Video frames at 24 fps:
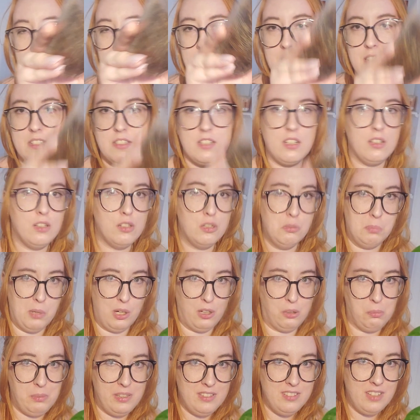there is a little
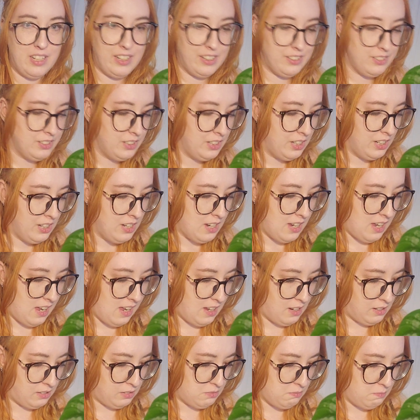bulb in there
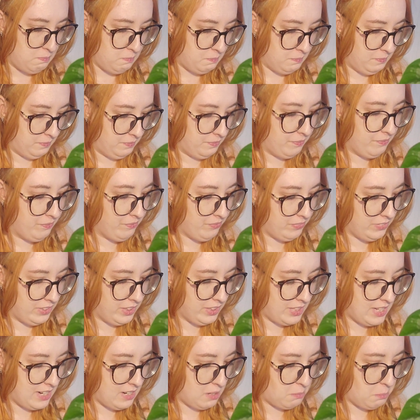
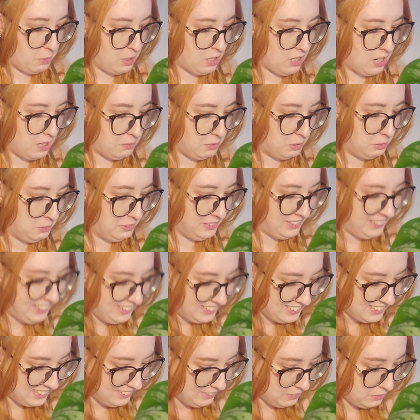that I'm probably
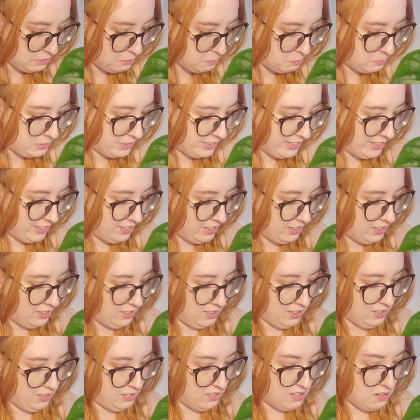gonna end up
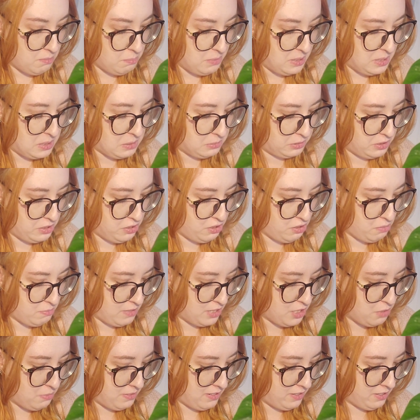not being able to do
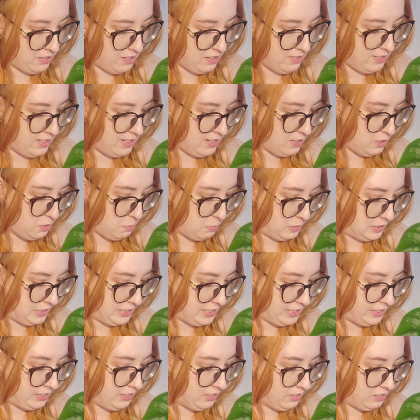much with because it is
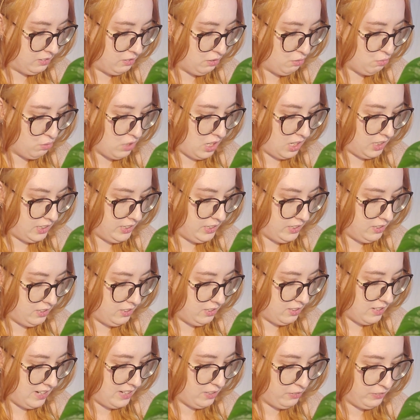pretty
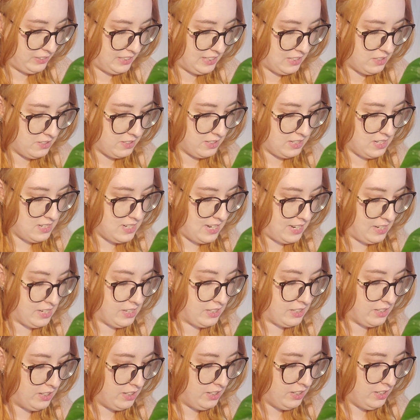rotten. I don't think it's gonna
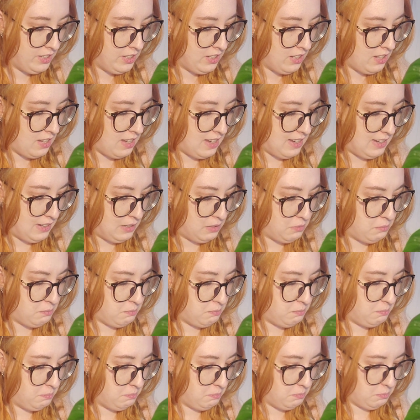take,
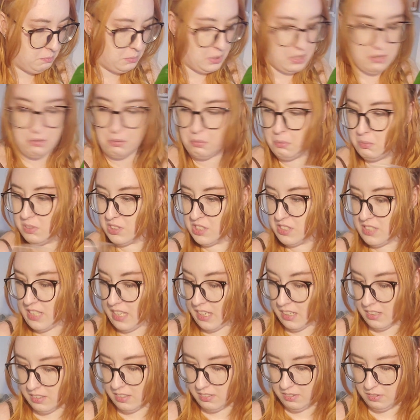but we'll
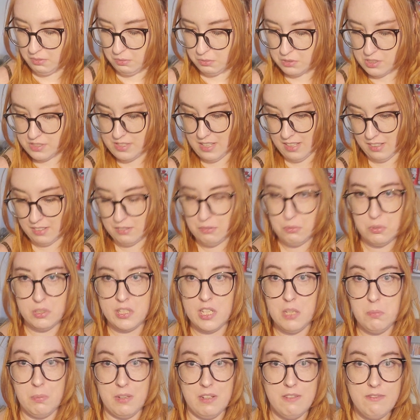see. We'll
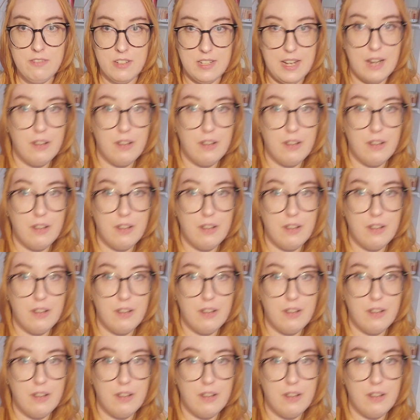keep it for